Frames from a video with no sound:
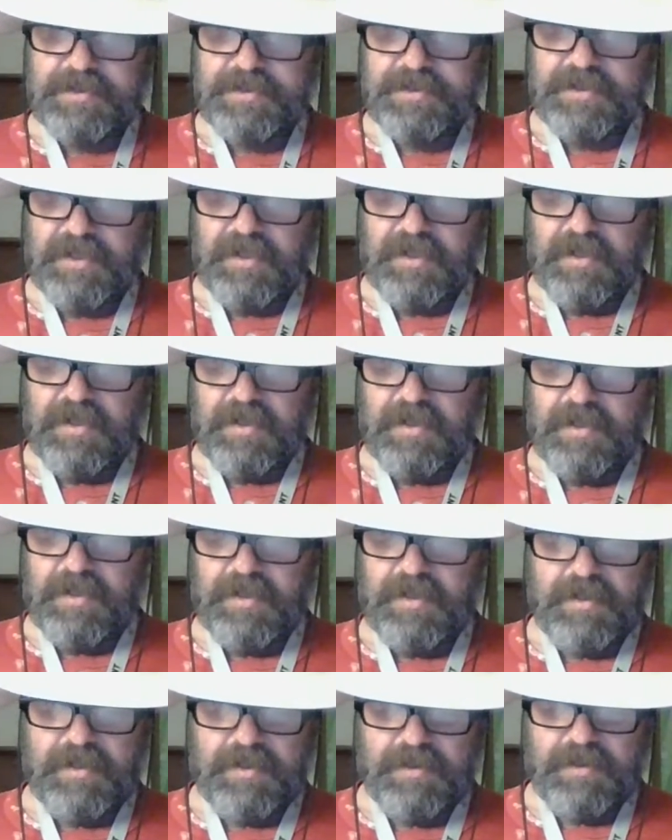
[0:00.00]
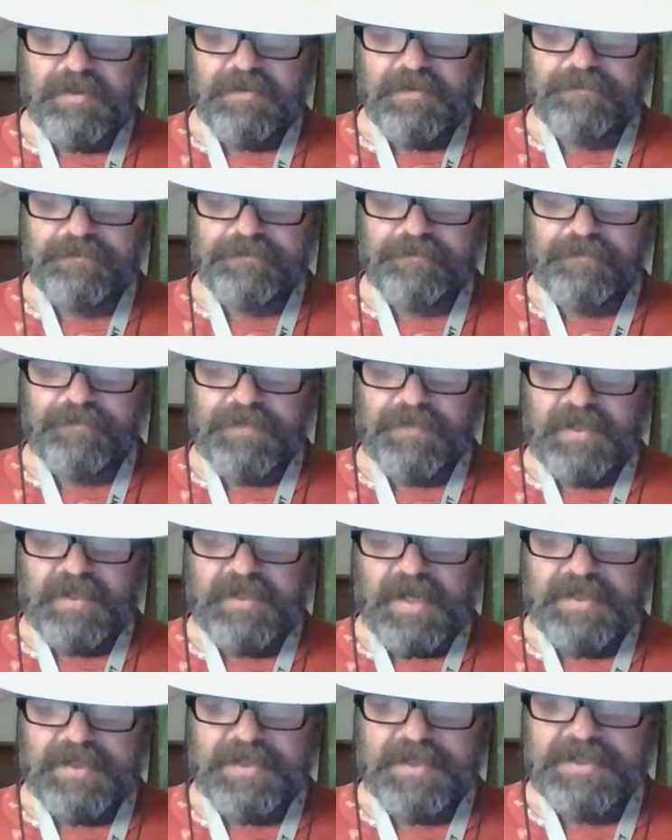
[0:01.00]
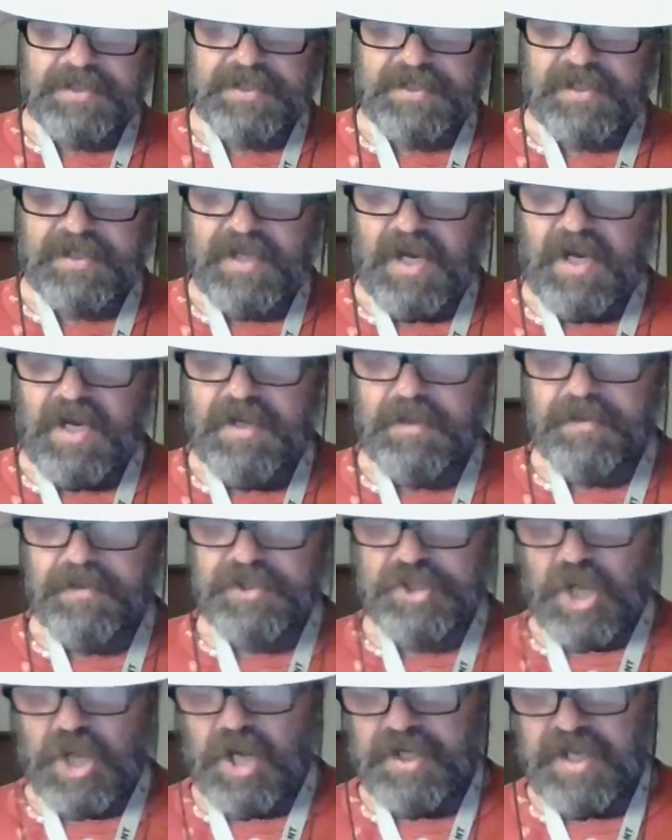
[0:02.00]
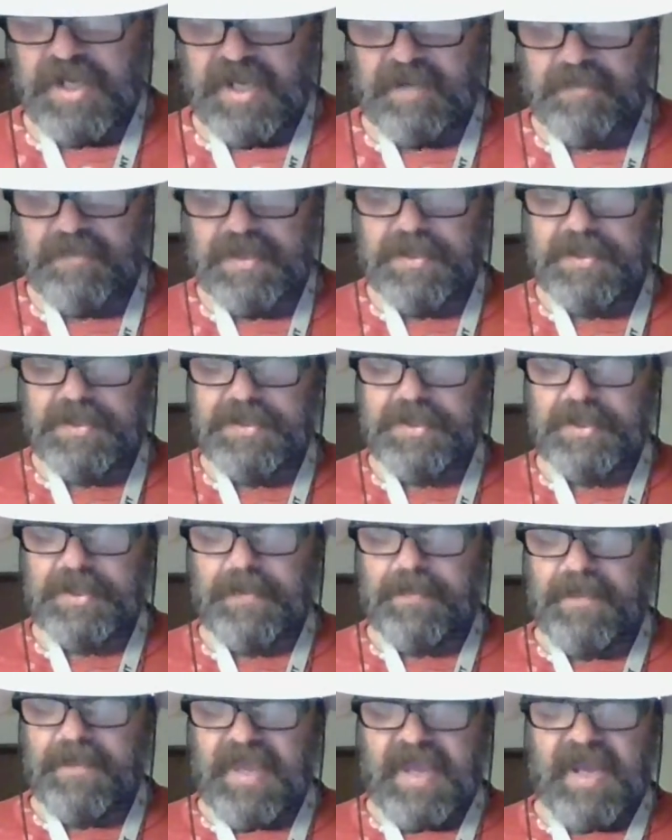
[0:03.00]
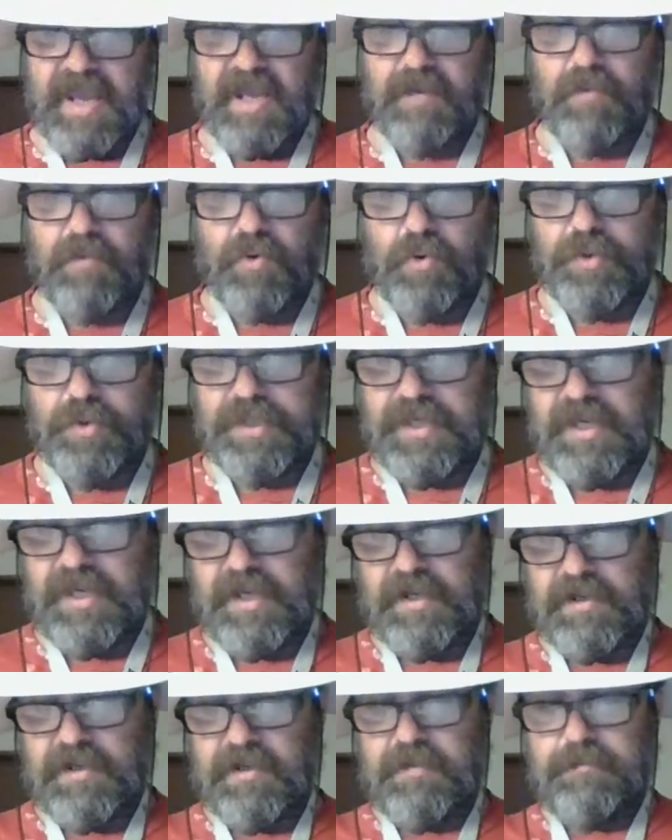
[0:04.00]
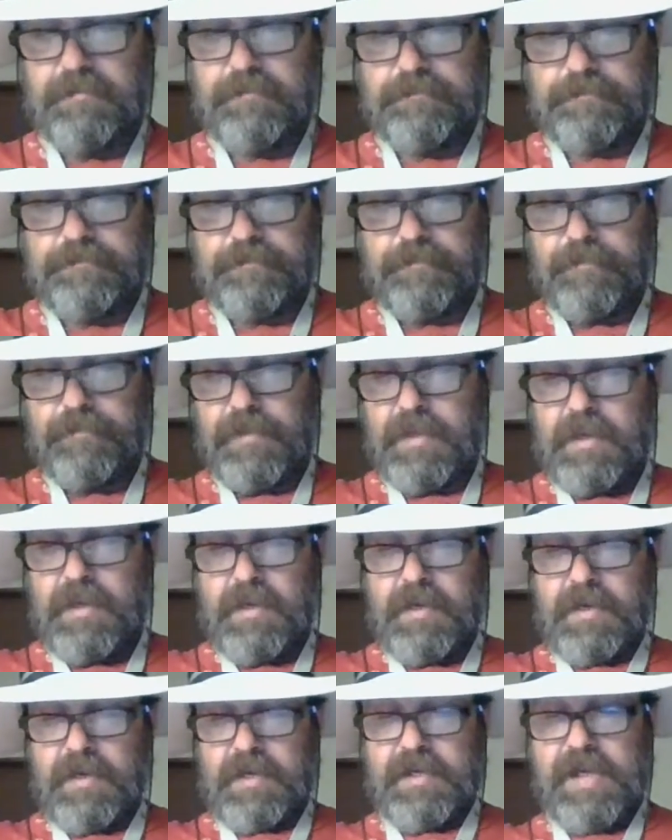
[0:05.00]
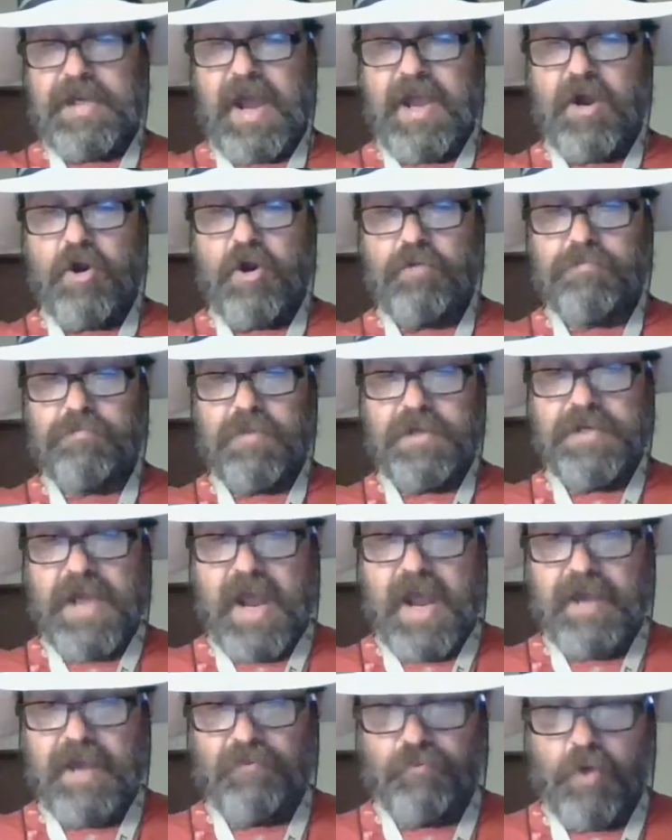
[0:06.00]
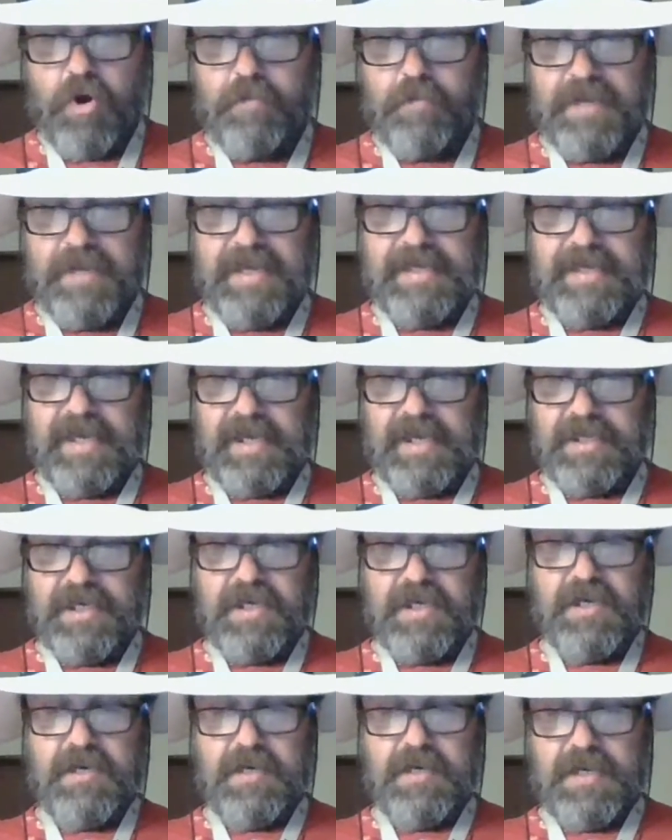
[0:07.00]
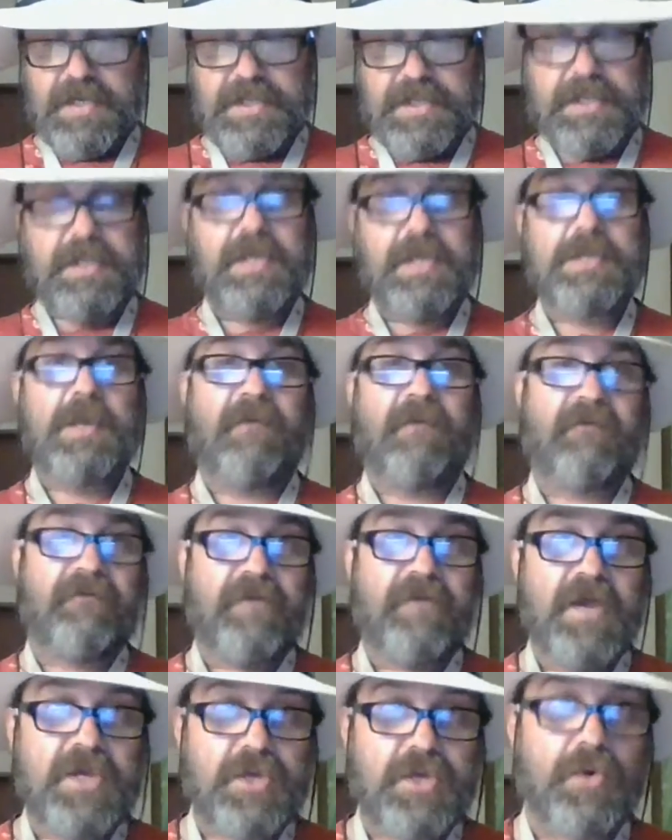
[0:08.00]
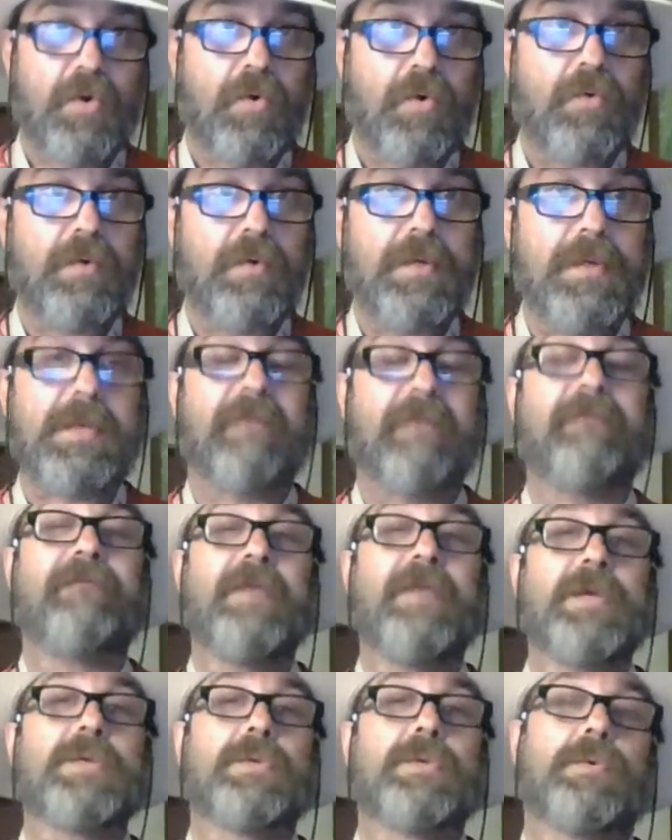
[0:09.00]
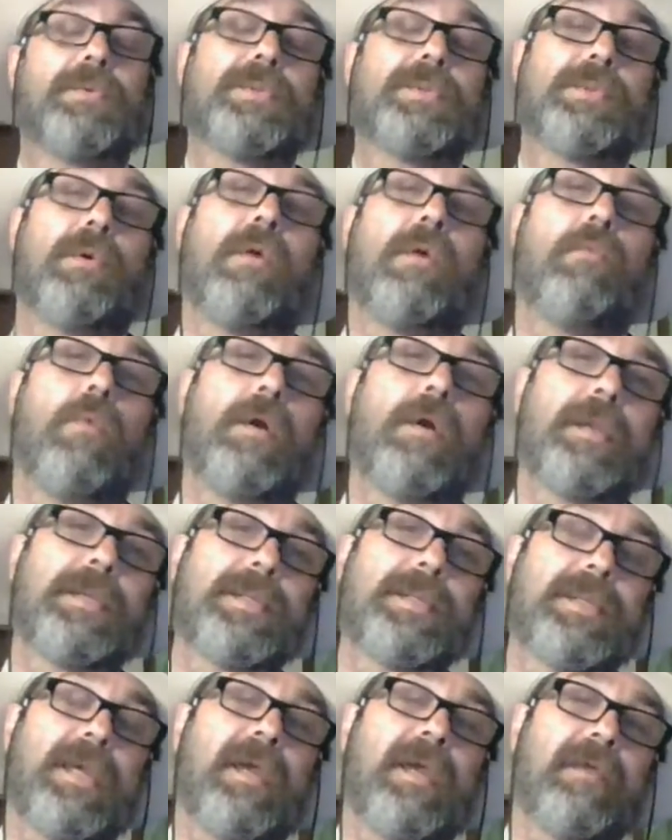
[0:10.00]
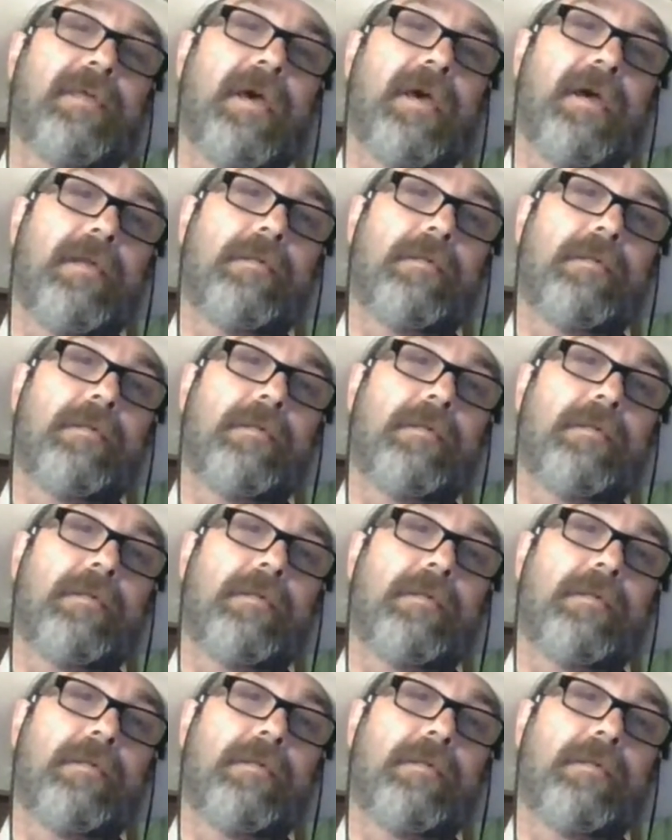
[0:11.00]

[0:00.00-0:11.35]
1969, John Hammond's Animal Kingdom, Nairobi, Kenya, is official. So I want to say that